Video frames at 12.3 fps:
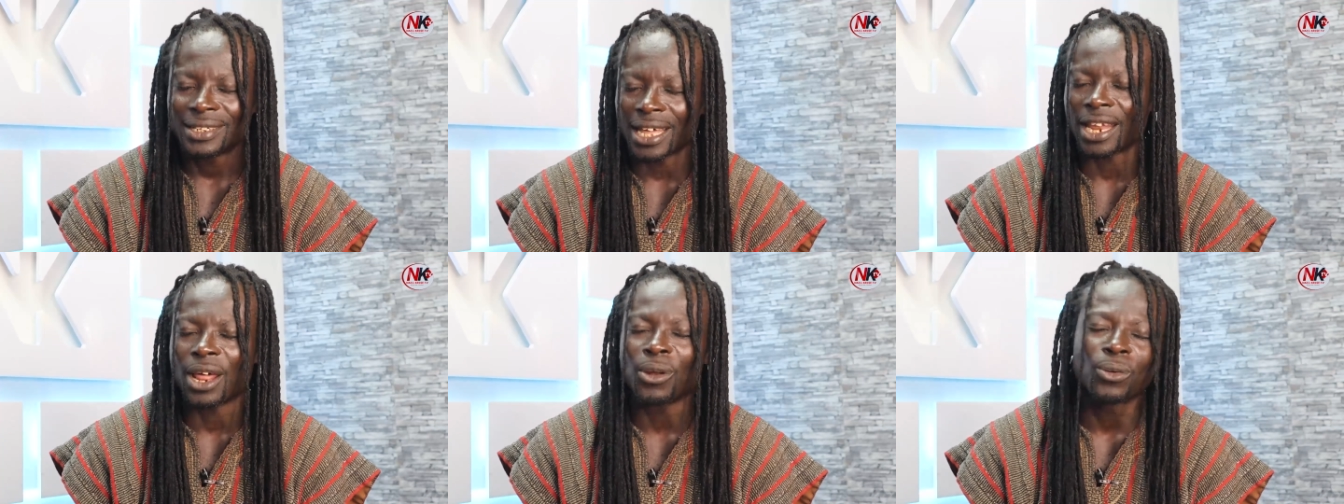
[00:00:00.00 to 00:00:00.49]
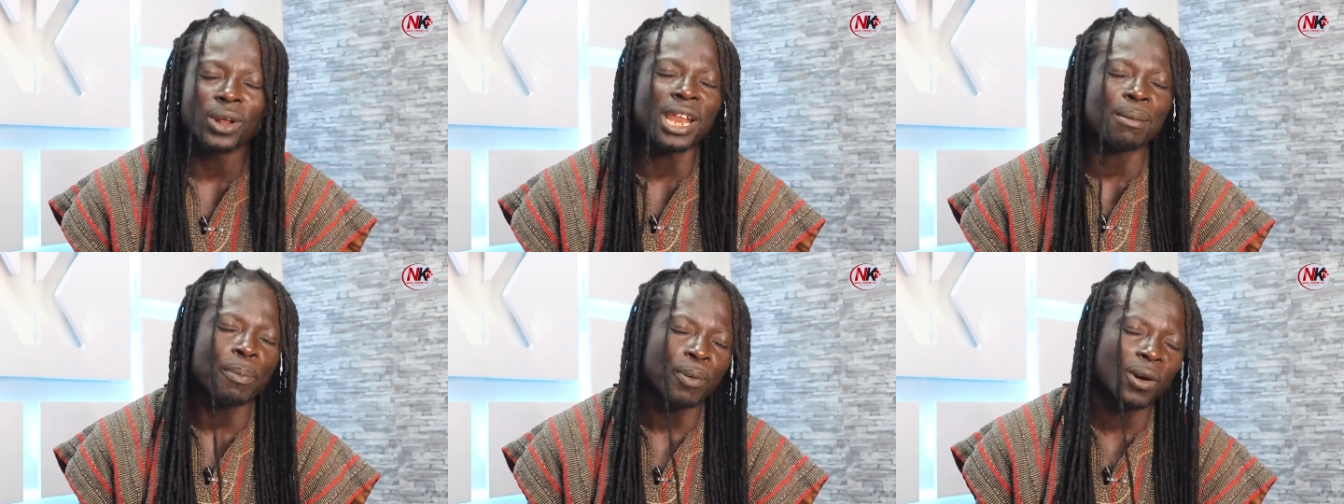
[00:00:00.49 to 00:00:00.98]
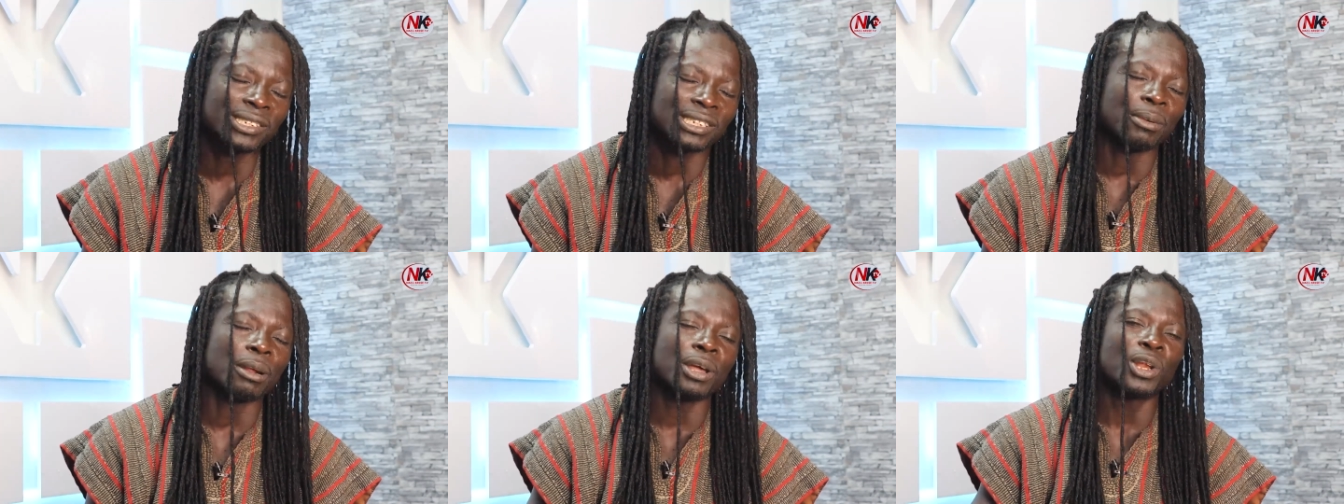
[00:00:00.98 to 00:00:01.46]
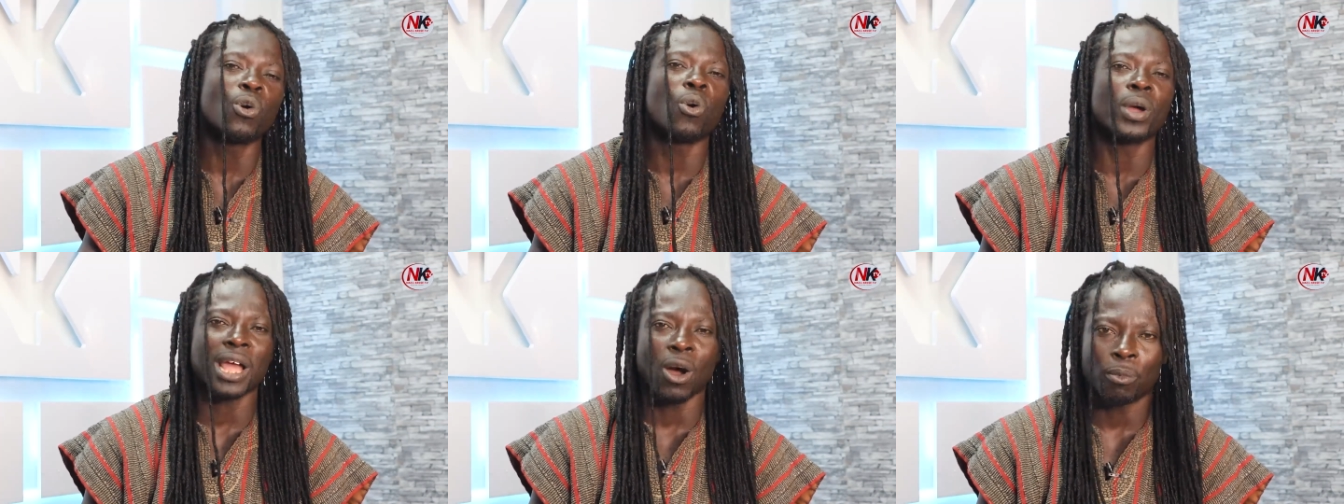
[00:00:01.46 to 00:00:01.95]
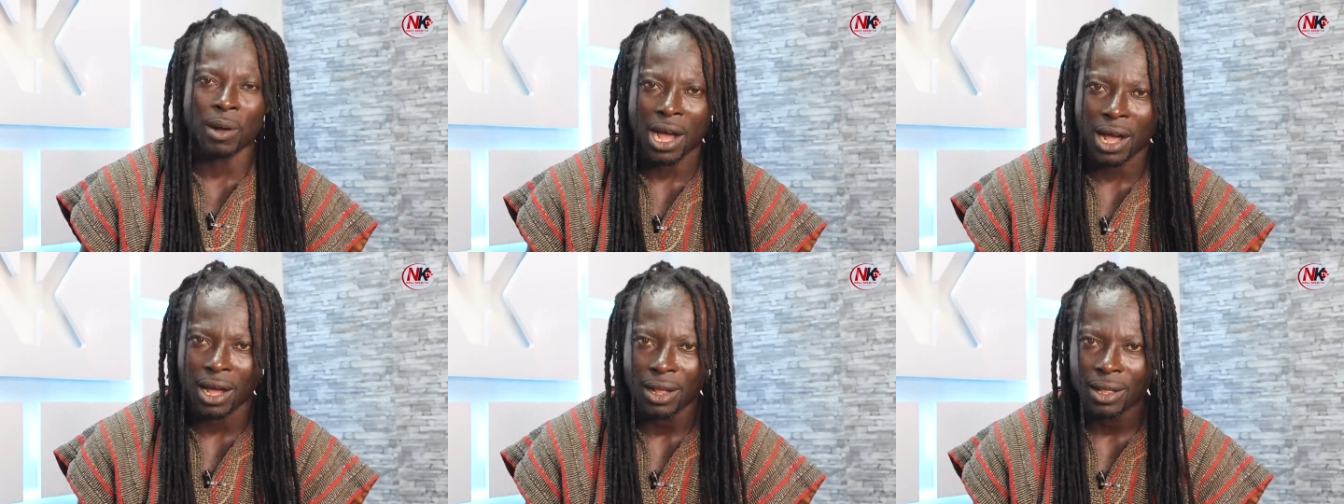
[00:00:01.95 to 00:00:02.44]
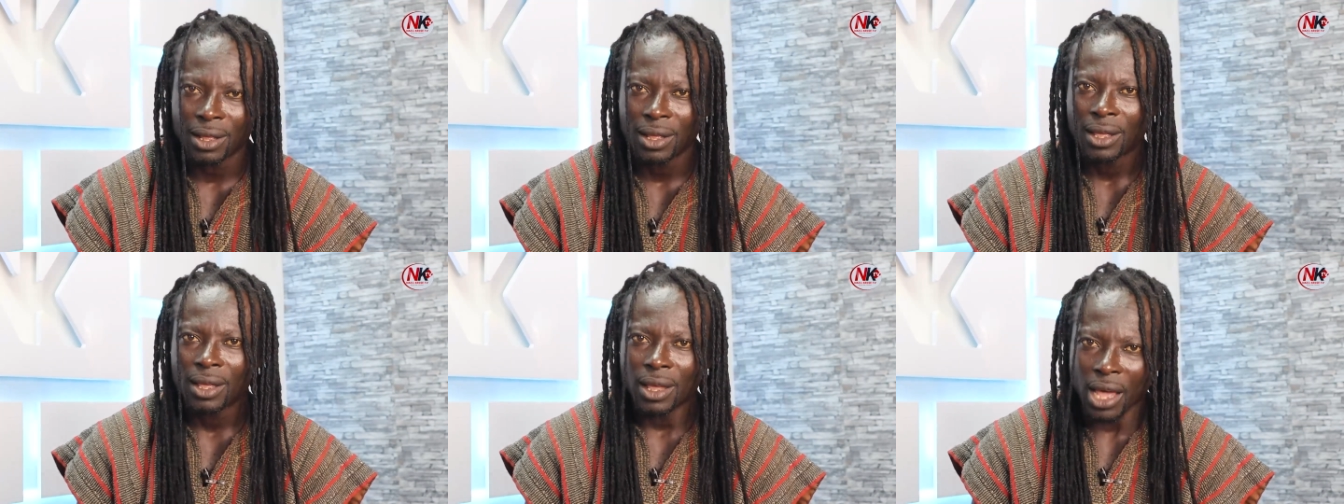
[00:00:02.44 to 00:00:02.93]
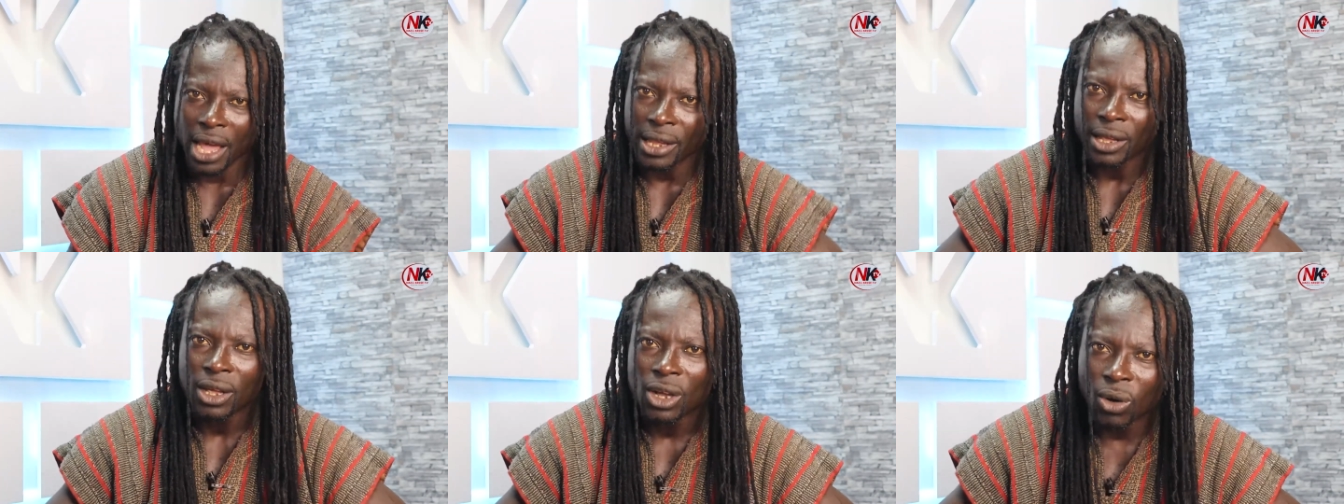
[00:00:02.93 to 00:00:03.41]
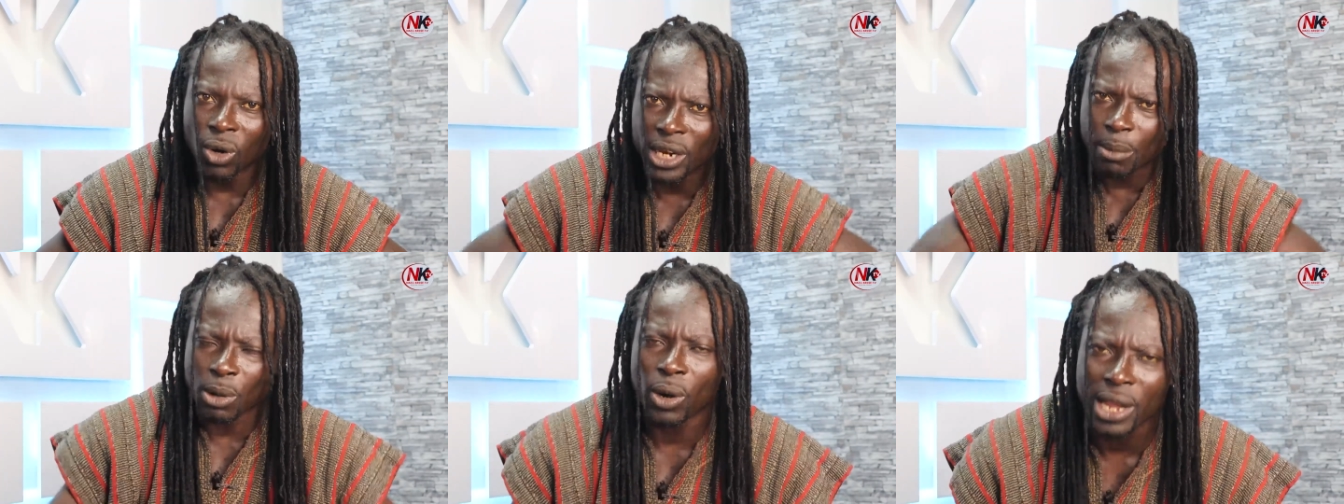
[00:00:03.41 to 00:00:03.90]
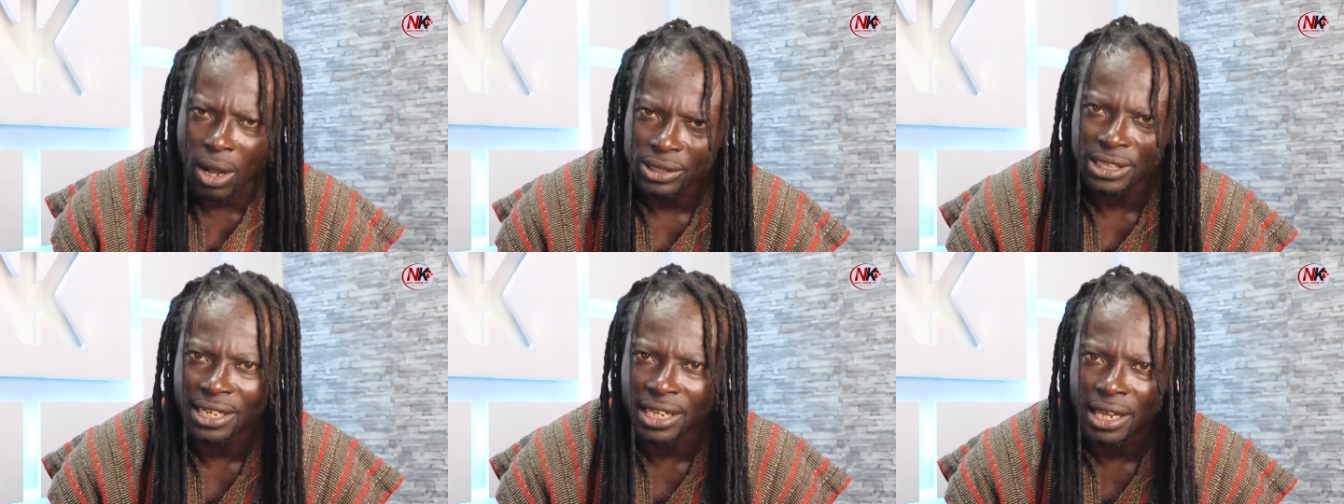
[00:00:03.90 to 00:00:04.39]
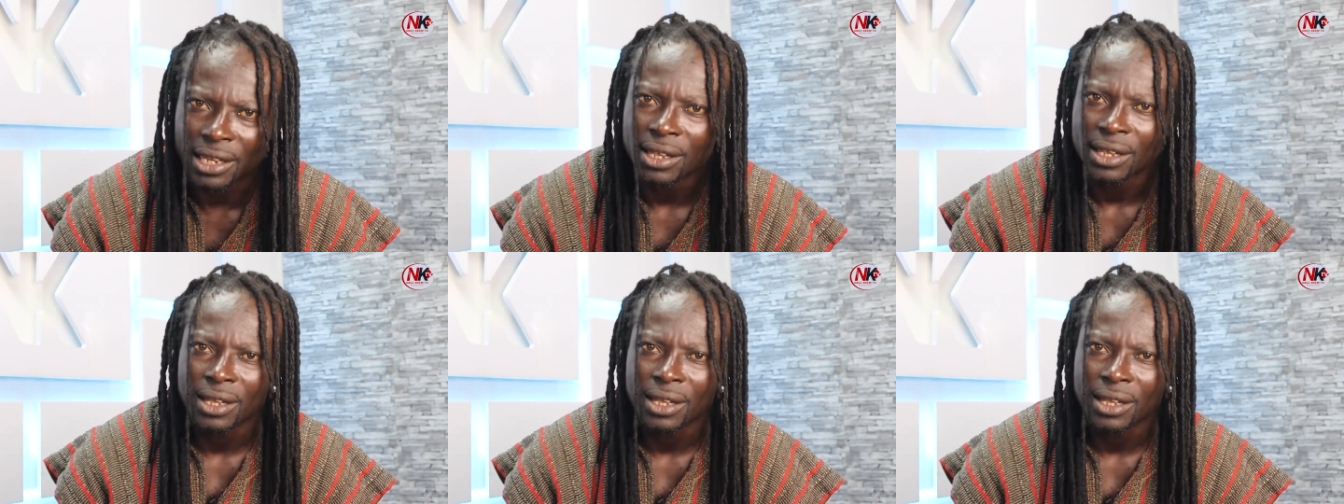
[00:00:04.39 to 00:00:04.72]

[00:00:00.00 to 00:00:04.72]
Nana no kure ne me pa wasem na me di ho ya opa. Hey, udi me ho ya se de ai.